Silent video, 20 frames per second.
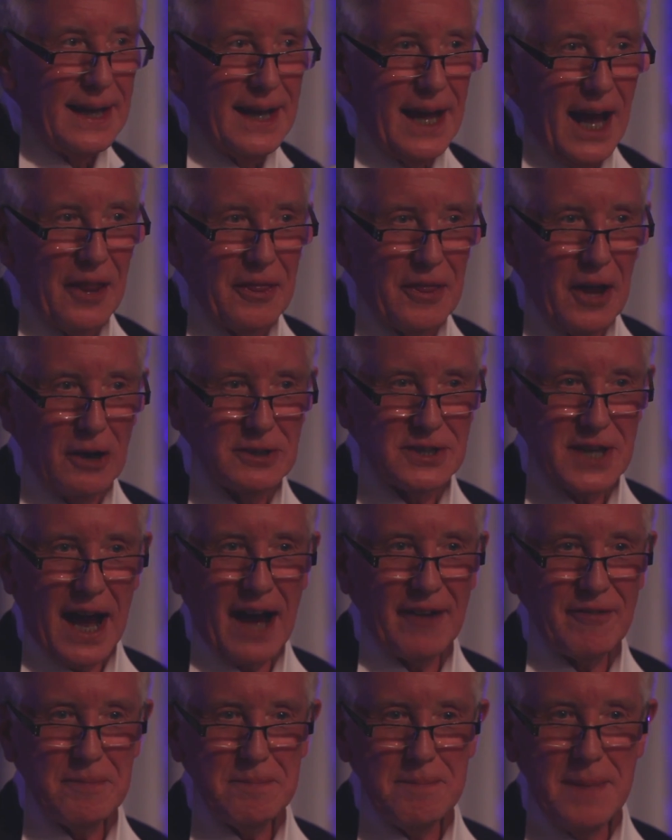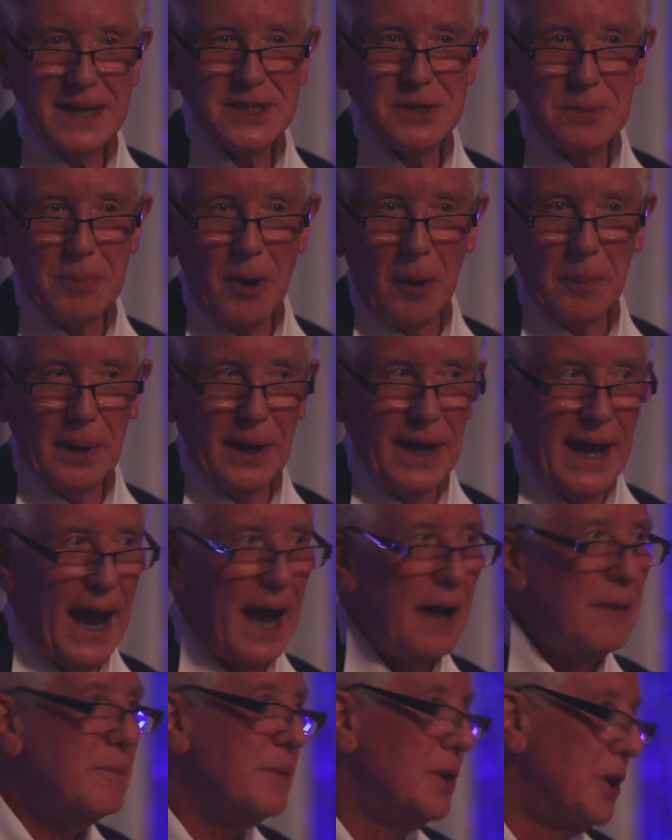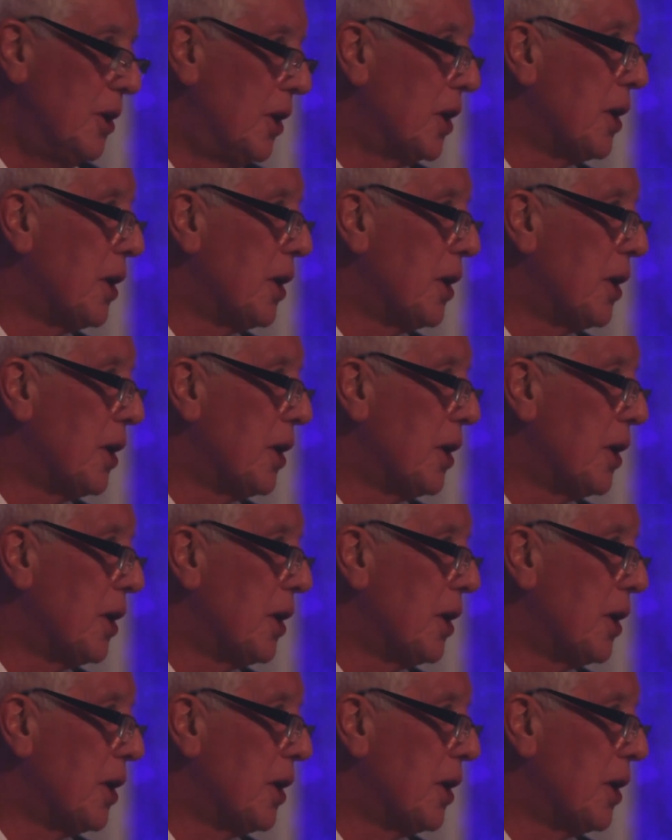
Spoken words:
And those that haven't met her properly yet, you're